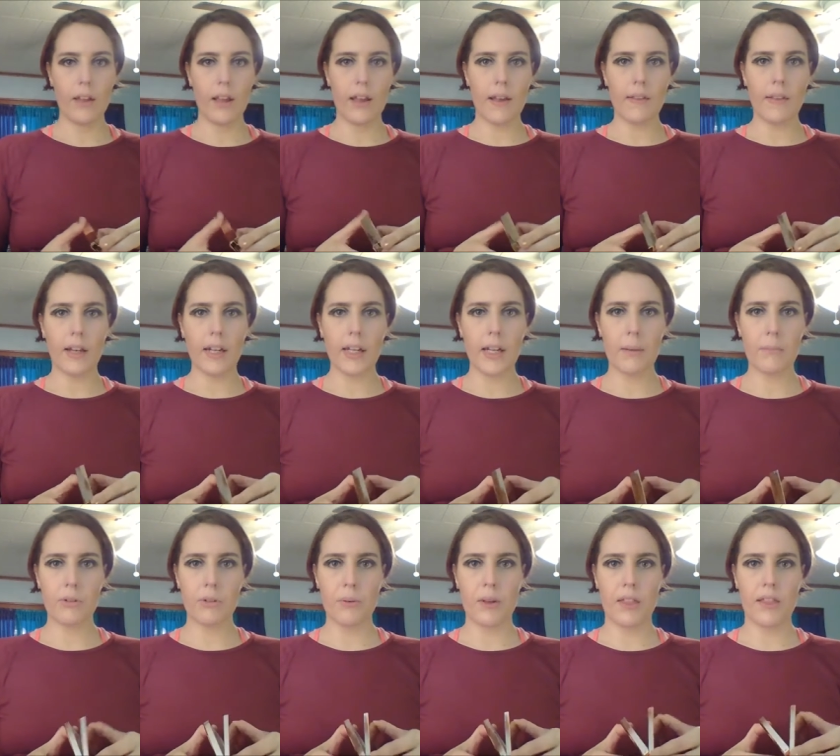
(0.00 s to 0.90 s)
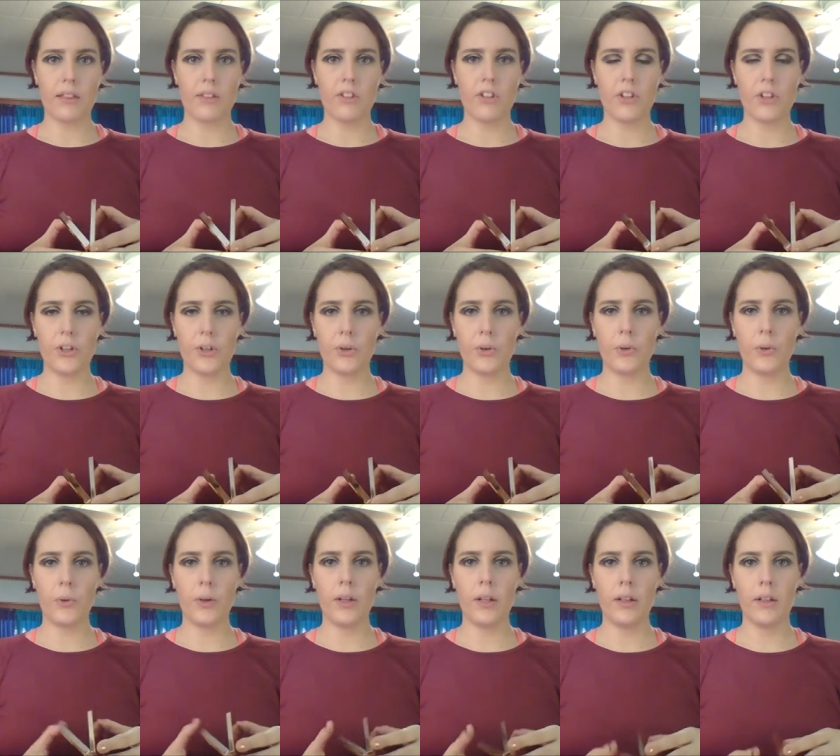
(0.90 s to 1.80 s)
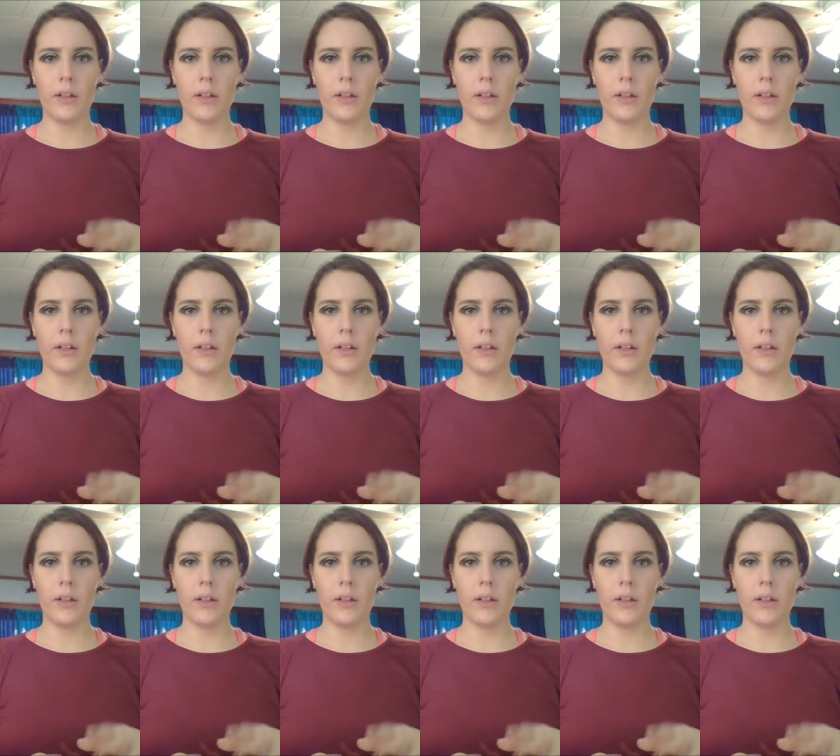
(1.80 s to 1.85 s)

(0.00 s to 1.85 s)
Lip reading: And then it comes with 2